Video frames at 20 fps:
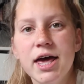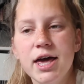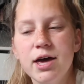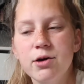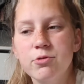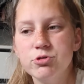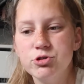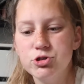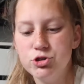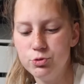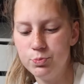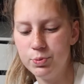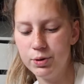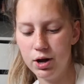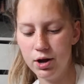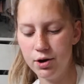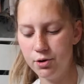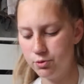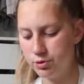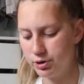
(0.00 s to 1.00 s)
it was super
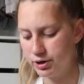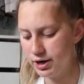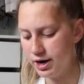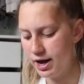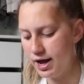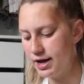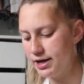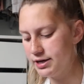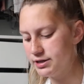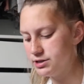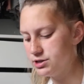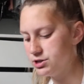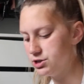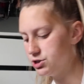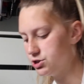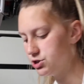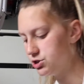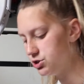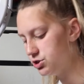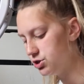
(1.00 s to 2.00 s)
unorganized
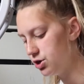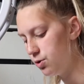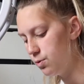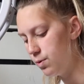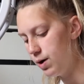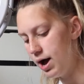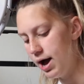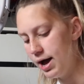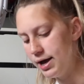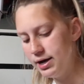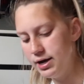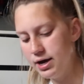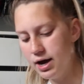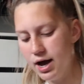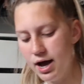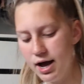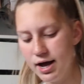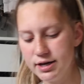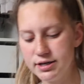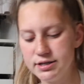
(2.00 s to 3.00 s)
so I
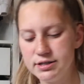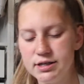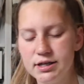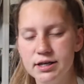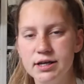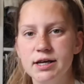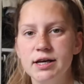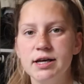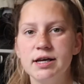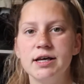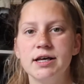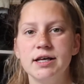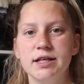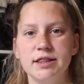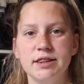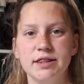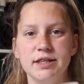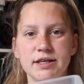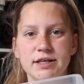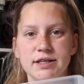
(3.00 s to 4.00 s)
got
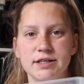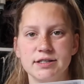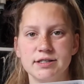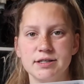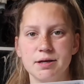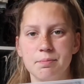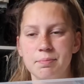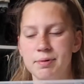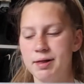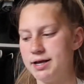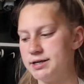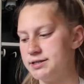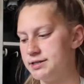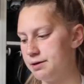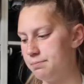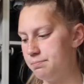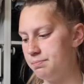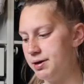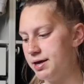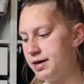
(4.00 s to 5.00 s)
these
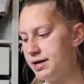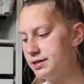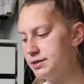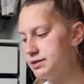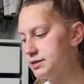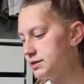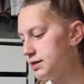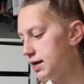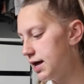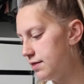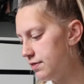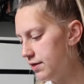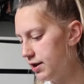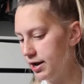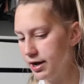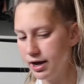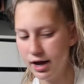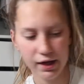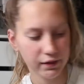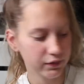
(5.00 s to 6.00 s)
plastic bins and then
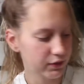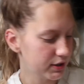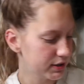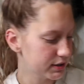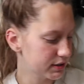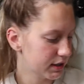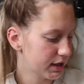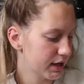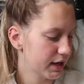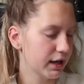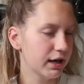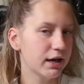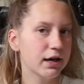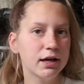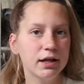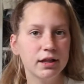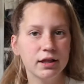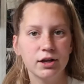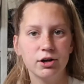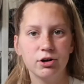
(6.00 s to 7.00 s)
I got these like
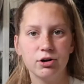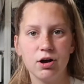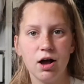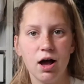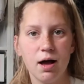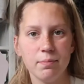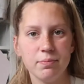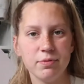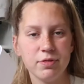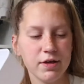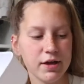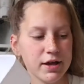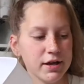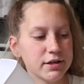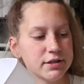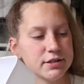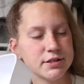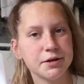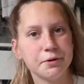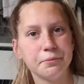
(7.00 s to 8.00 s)
little cup
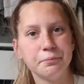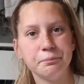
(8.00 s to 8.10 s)
things